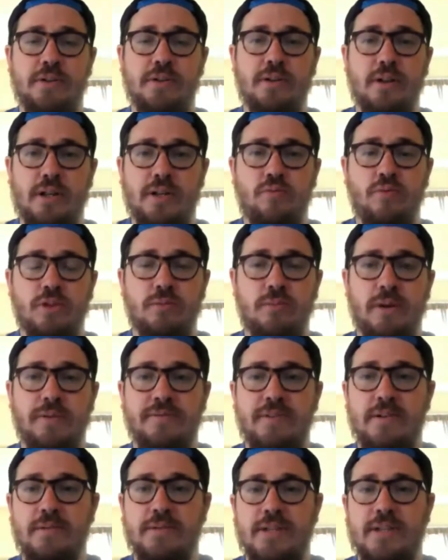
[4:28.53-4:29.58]
uh, one of
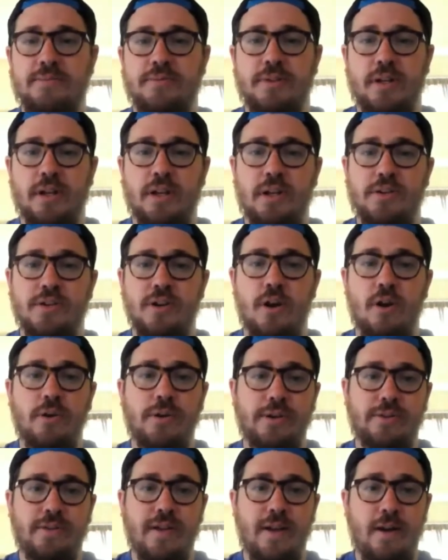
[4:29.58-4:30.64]
my favorite teams to kind of
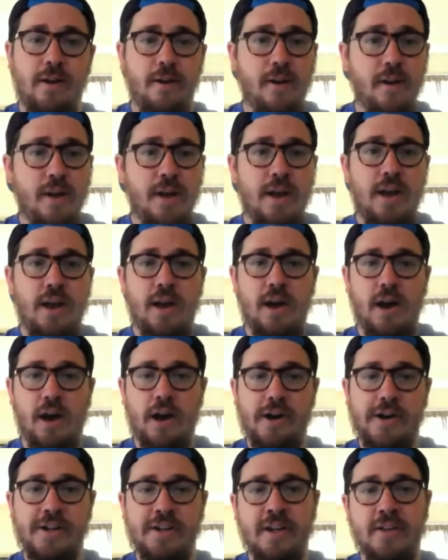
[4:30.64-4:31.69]
target there. Uh,
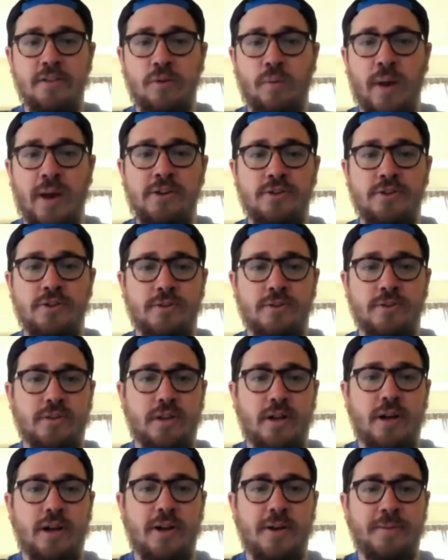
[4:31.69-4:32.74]
and on the Rangers,
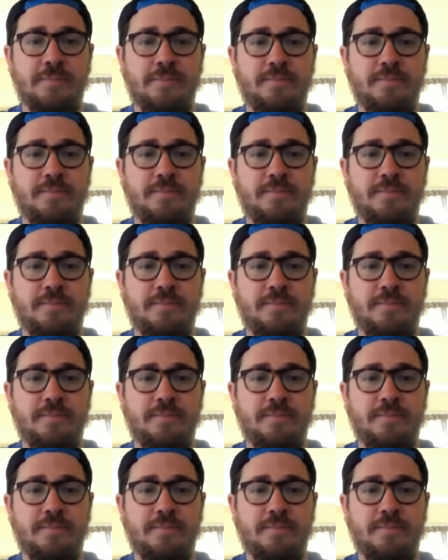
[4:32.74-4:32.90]
um,